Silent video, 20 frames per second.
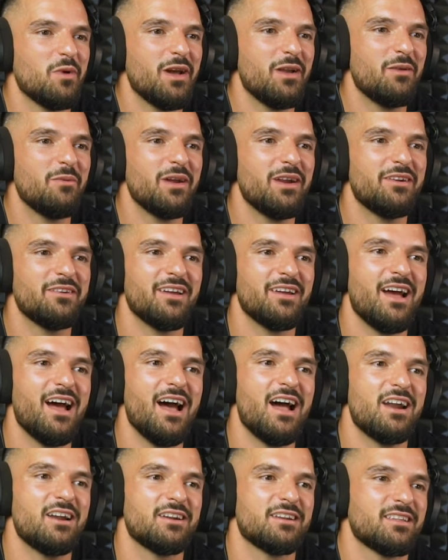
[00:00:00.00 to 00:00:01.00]
where were the
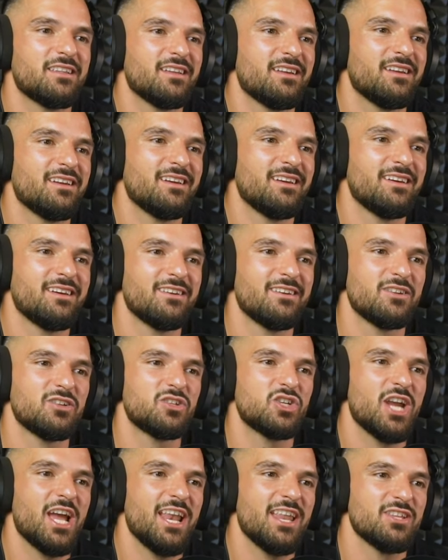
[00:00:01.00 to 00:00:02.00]
hard uh,
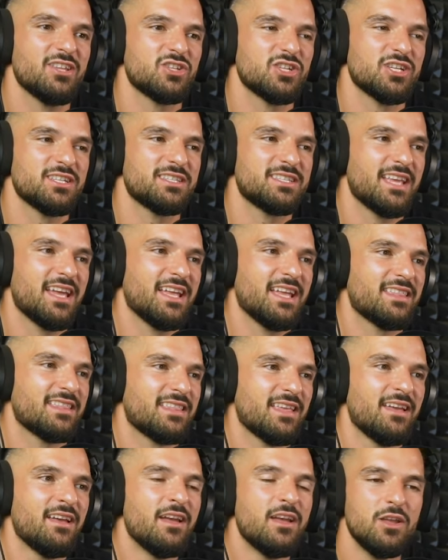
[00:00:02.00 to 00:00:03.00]
challenges that
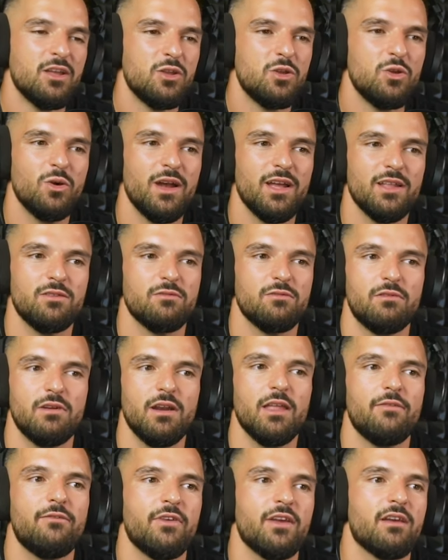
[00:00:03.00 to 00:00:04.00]
you had to
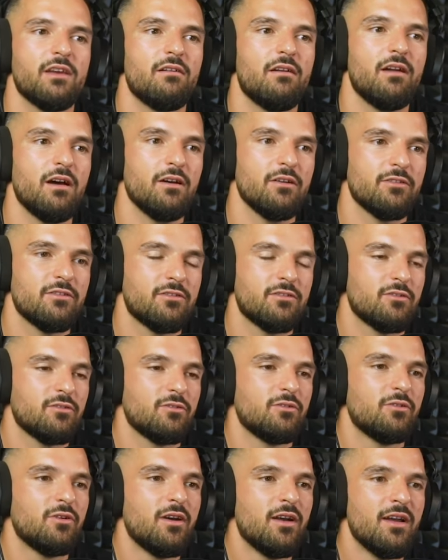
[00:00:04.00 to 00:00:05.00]
really figure out to
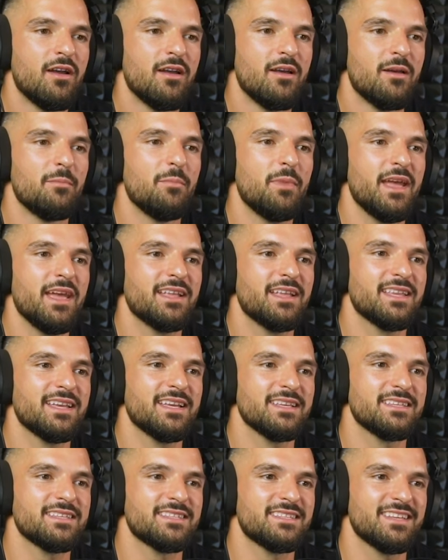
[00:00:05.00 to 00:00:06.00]
make
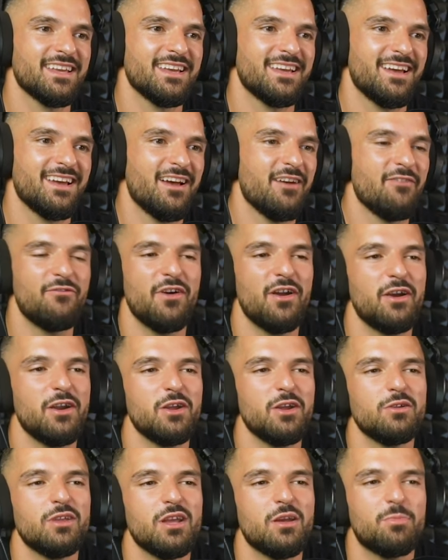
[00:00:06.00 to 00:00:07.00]
this a very
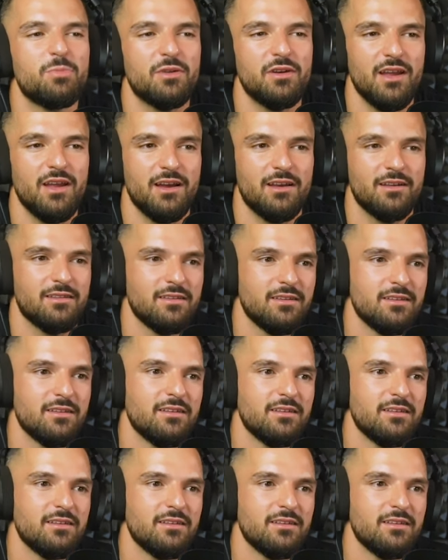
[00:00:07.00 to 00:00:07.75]
unique product